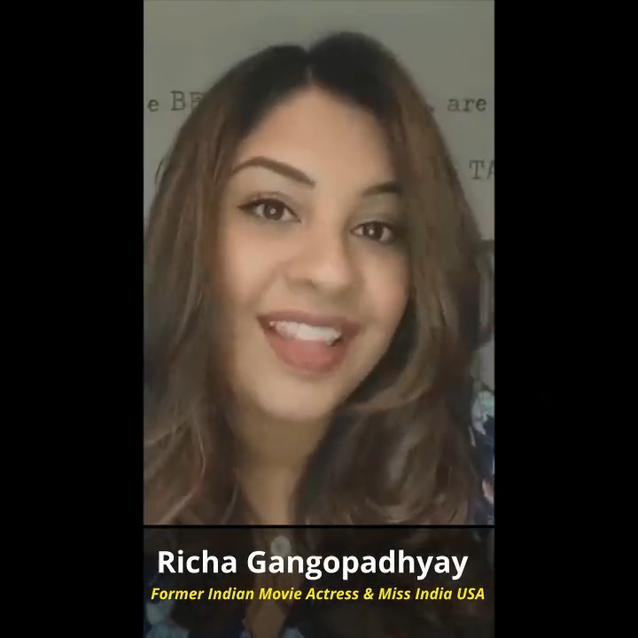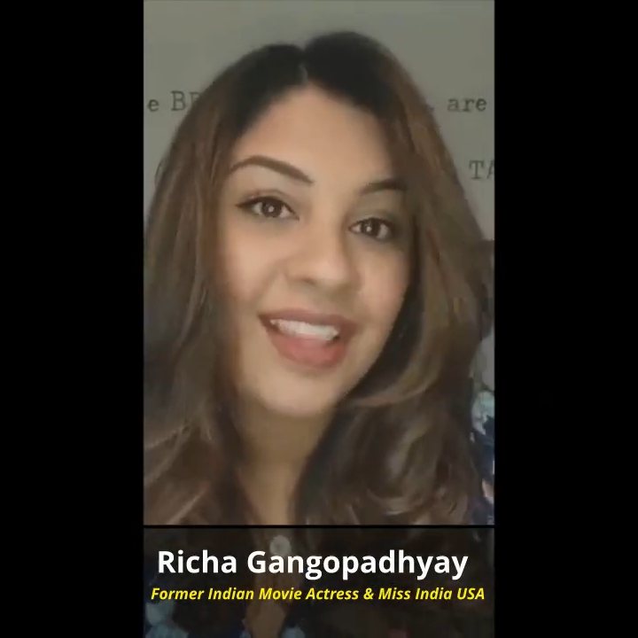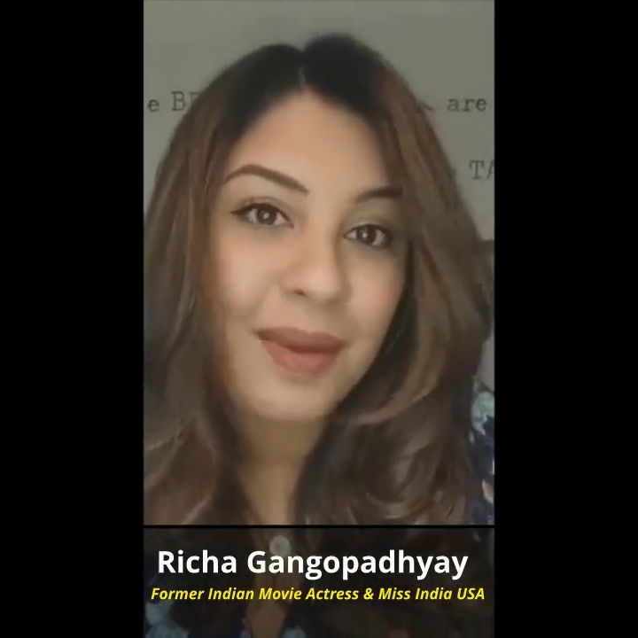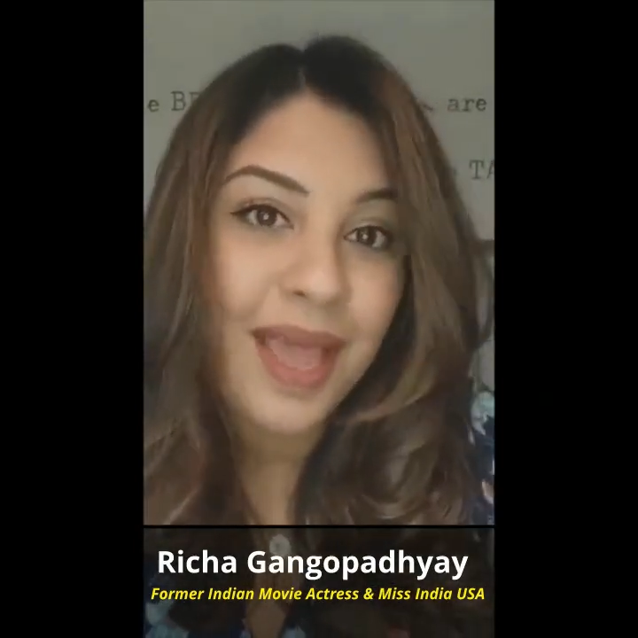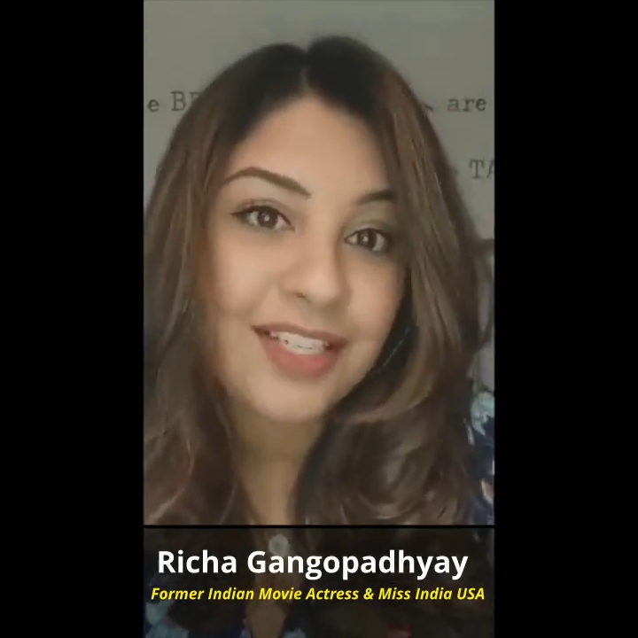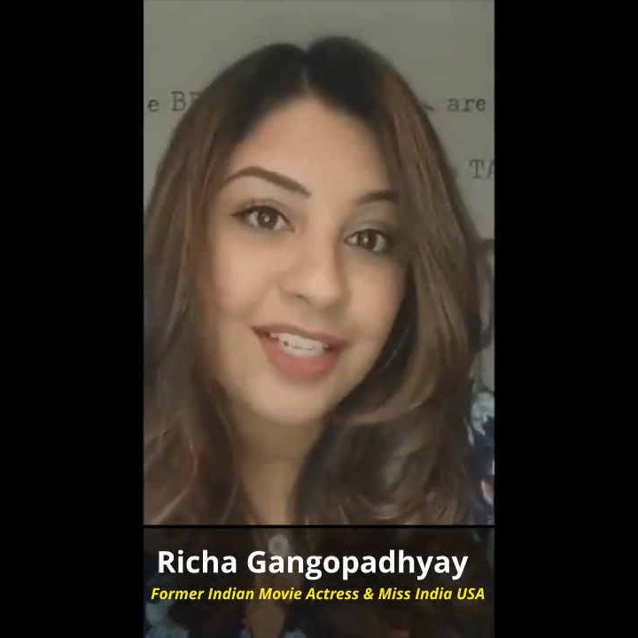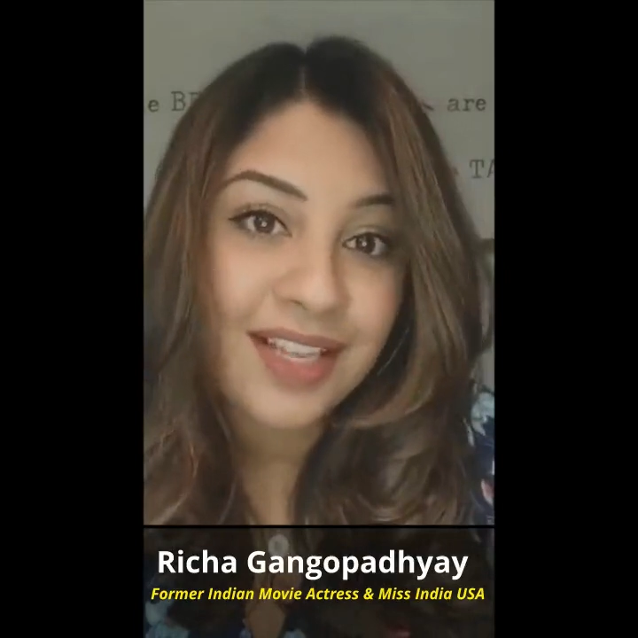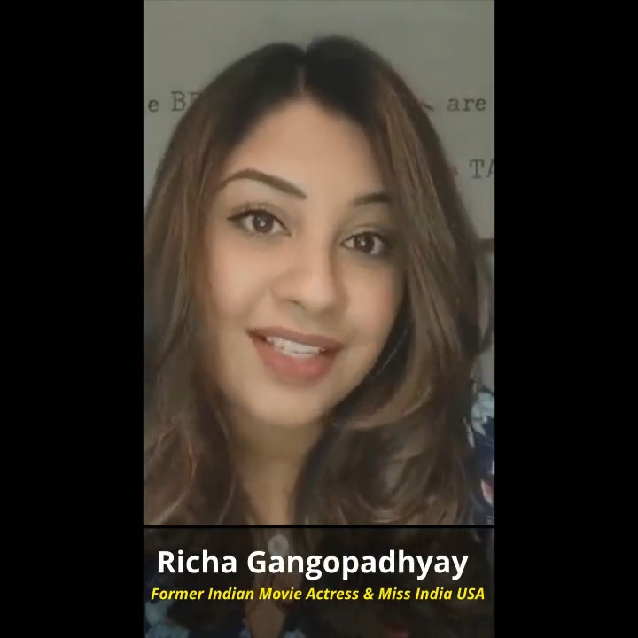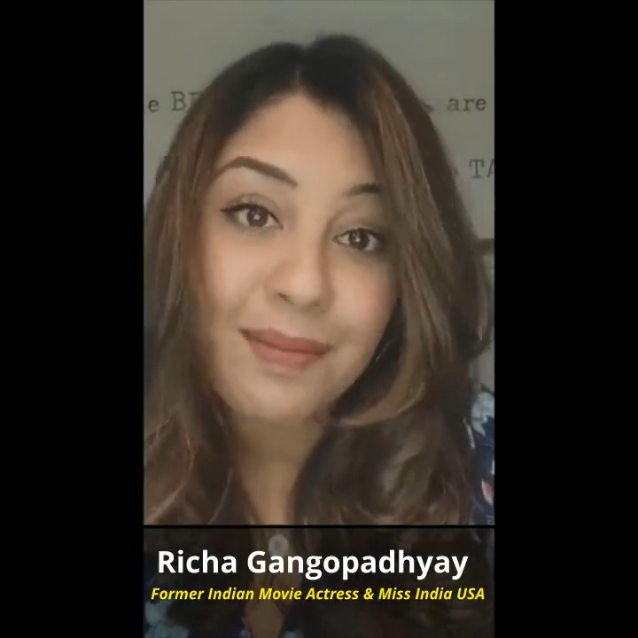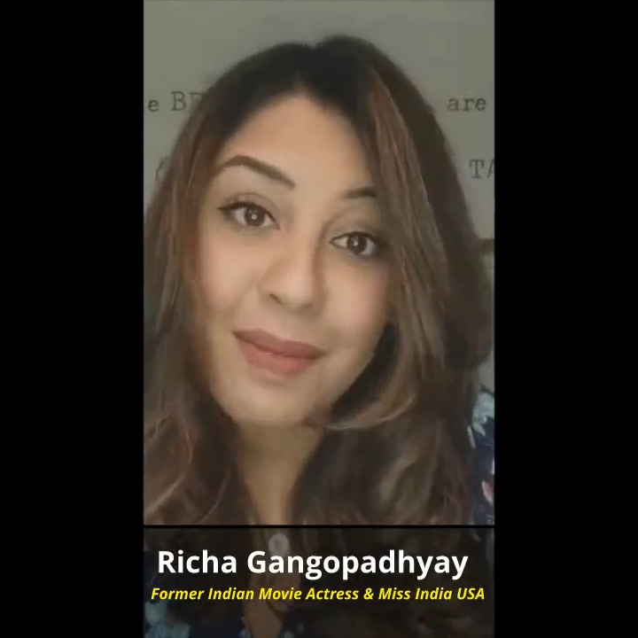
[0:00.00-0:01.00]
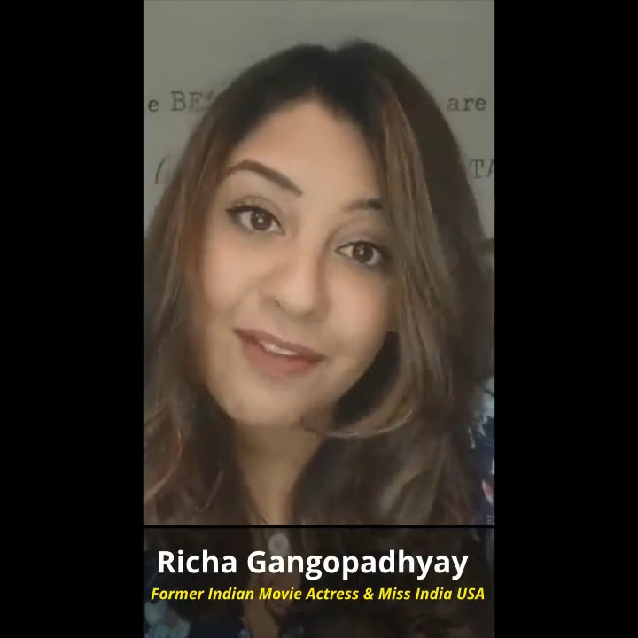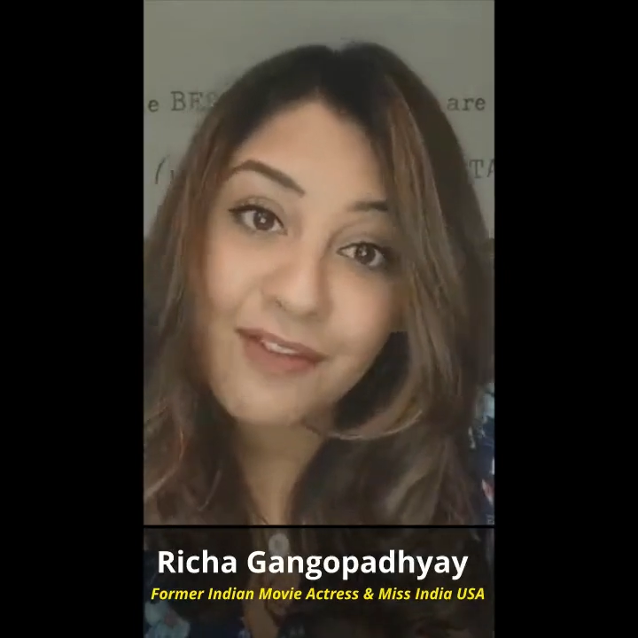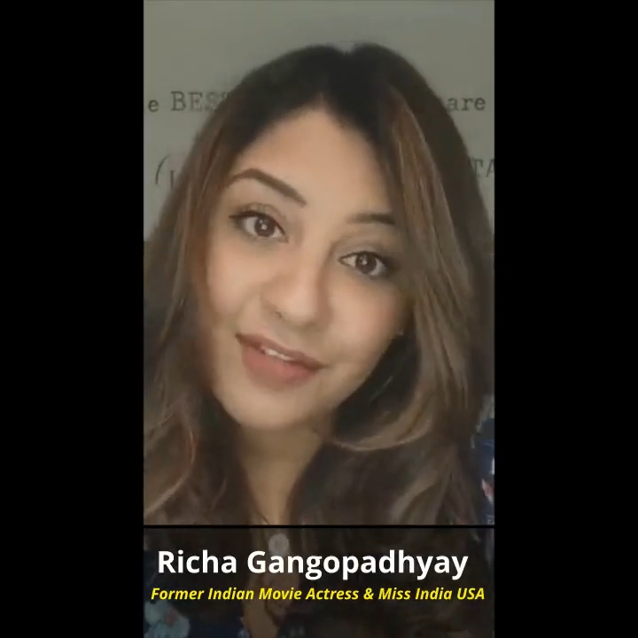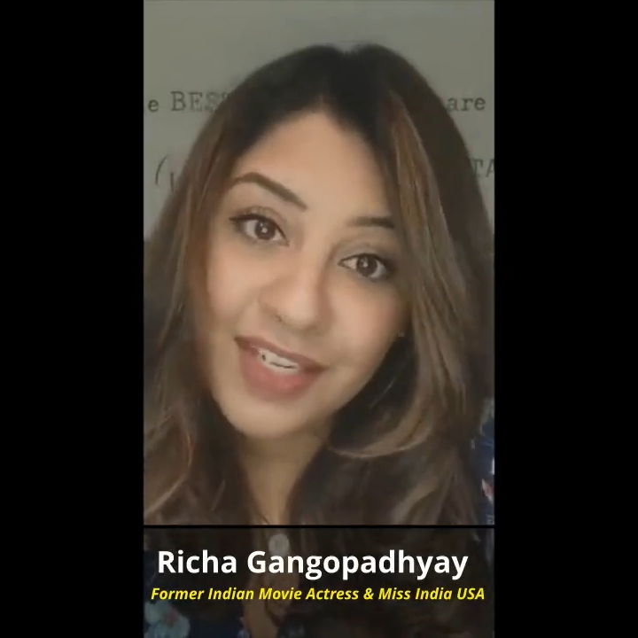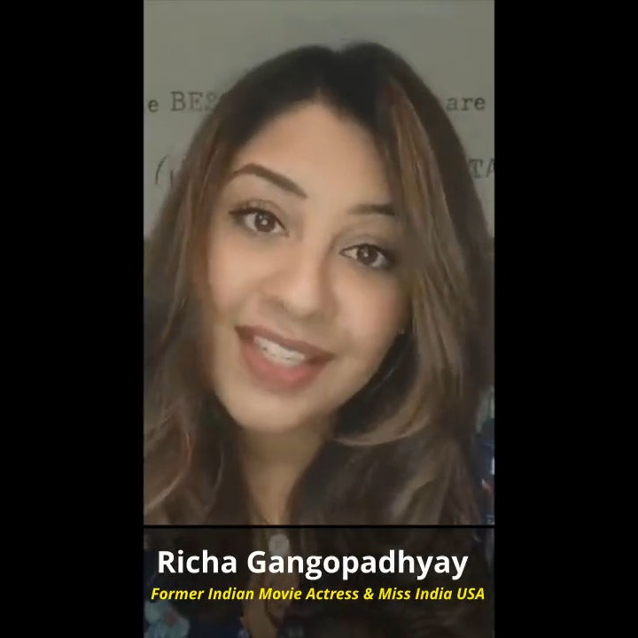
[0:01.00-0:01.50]
The pageant is May
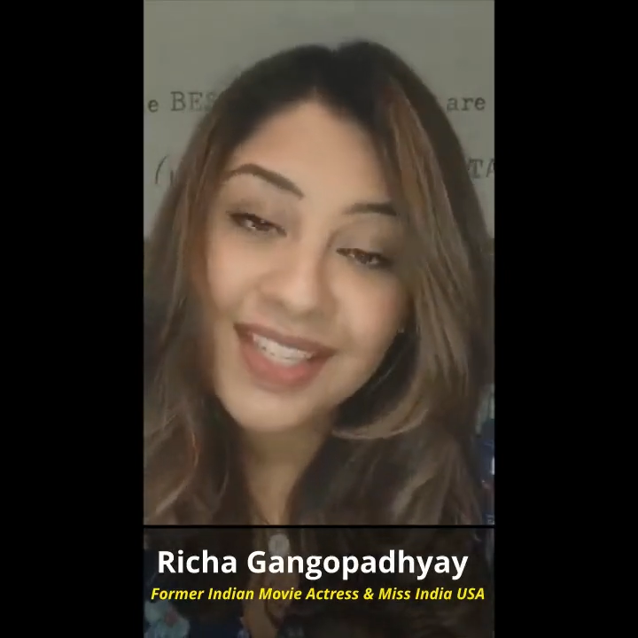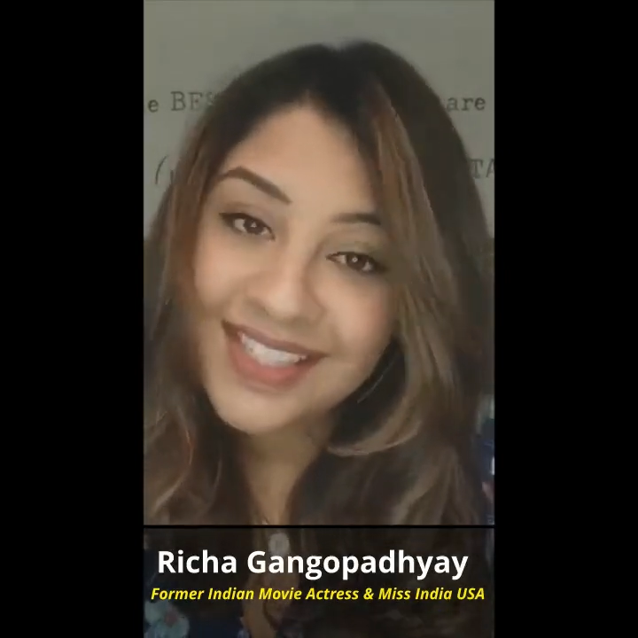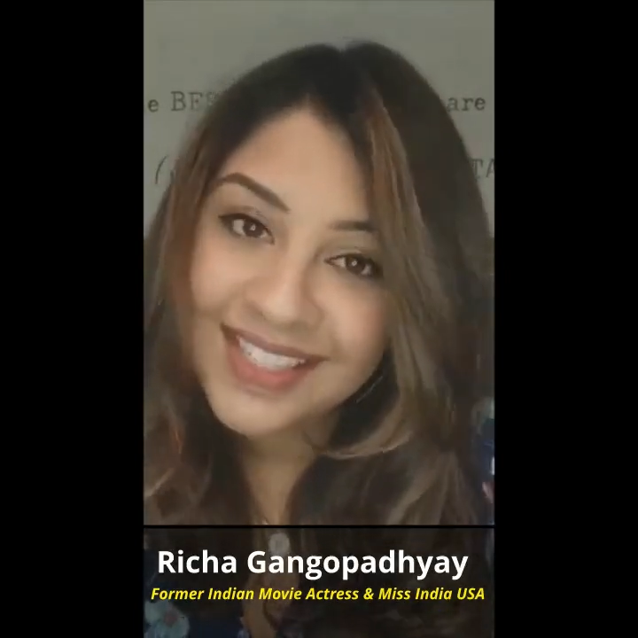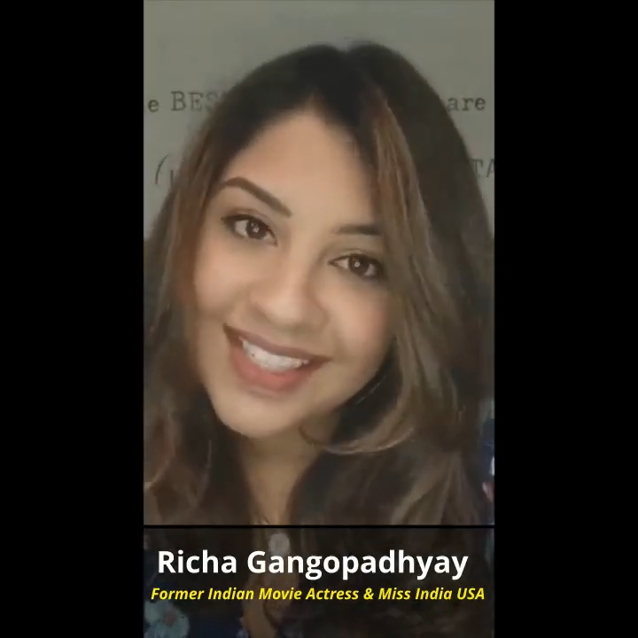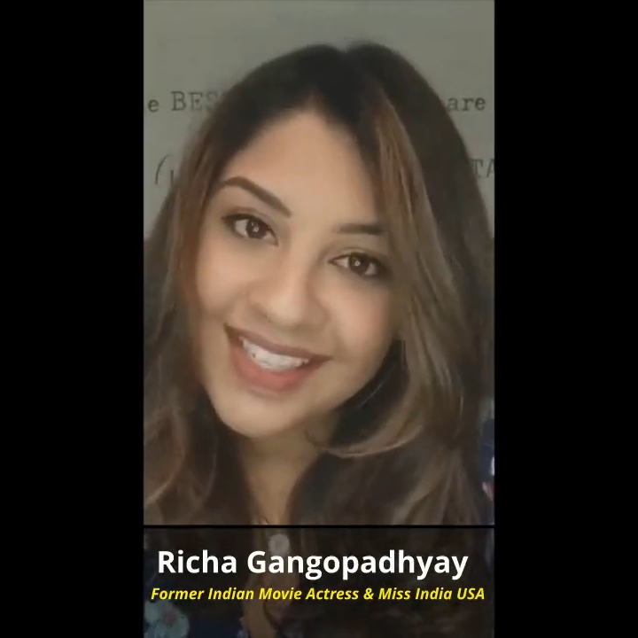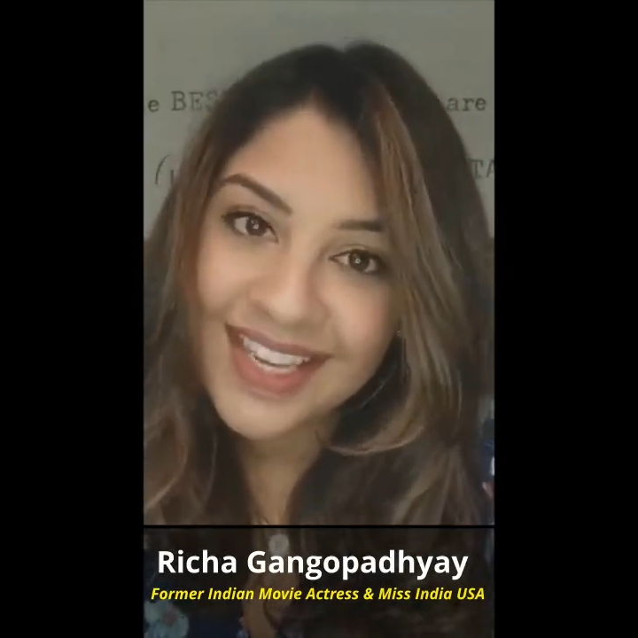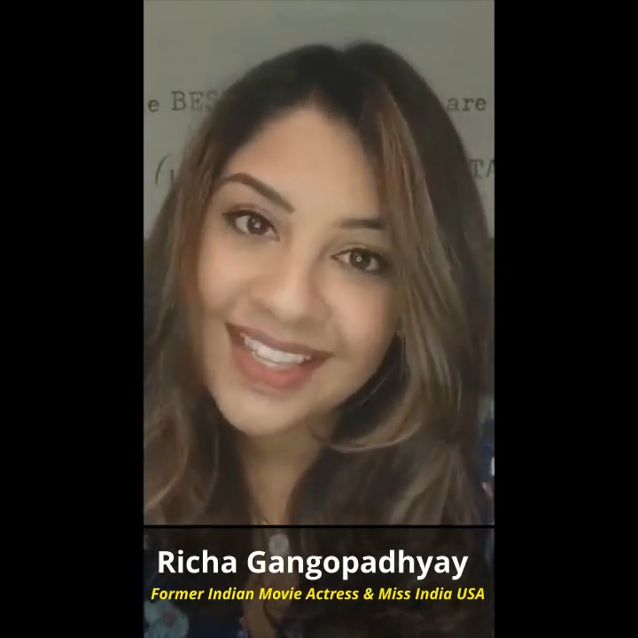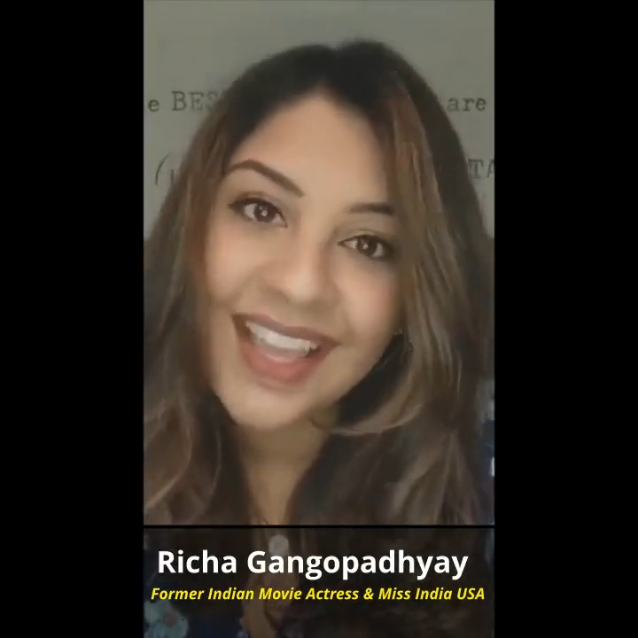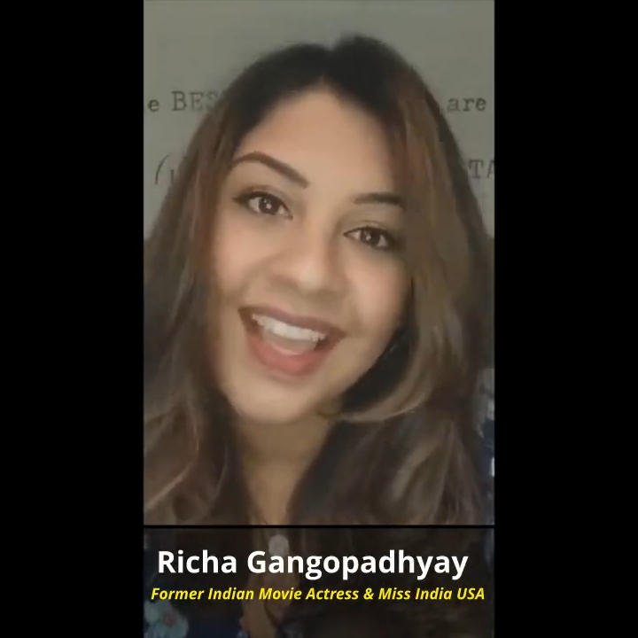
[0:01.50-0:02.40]
15th and 16th,